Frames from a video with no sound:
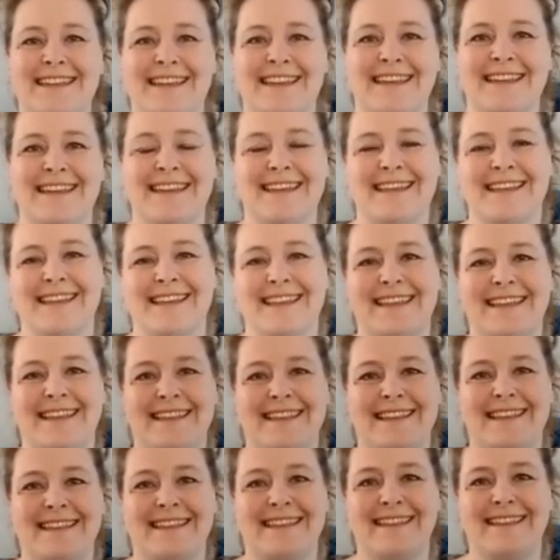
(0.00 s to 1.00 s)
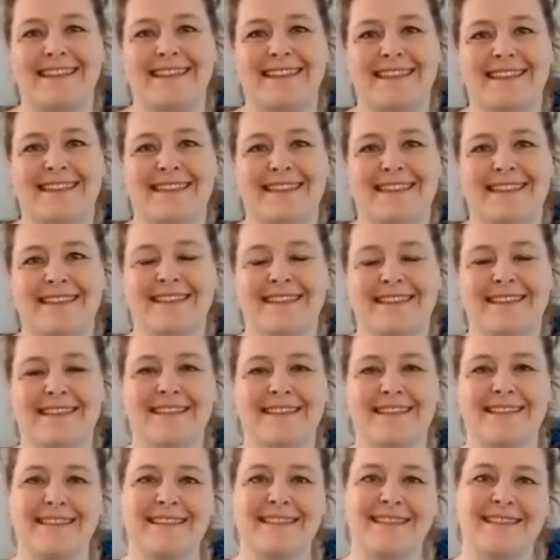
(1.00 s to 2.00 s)

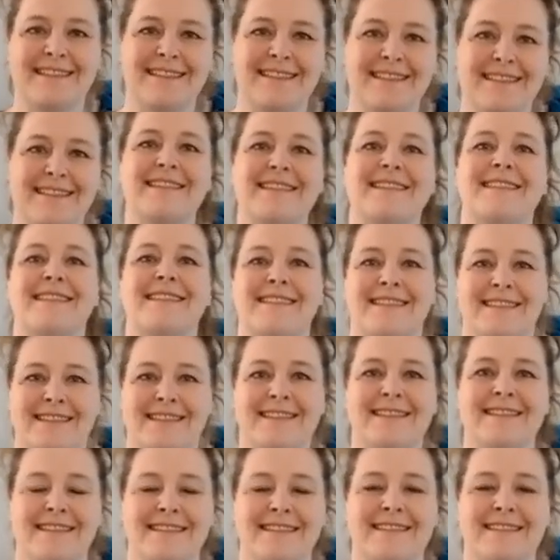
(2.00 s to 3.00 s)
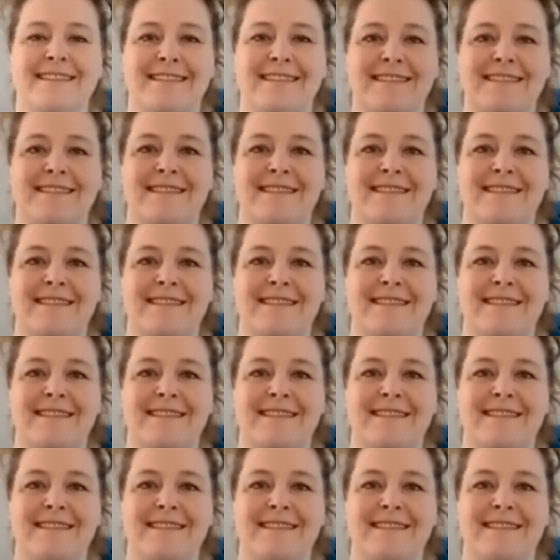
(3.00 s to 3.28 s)
The person shown says nothing.